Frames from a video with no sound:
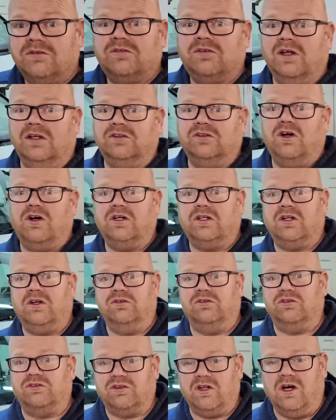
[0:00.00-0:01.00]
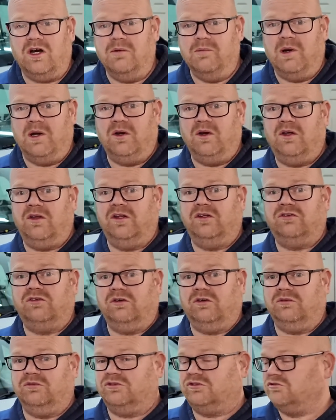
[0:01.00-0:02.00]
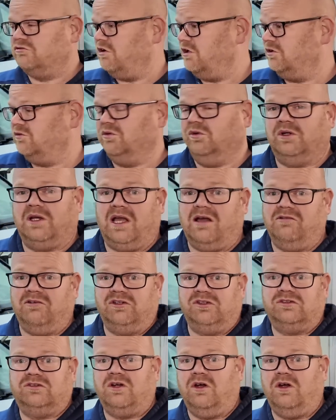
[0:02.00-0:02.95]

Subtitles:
they diagnosed a starter motor, they took them straight to a garage,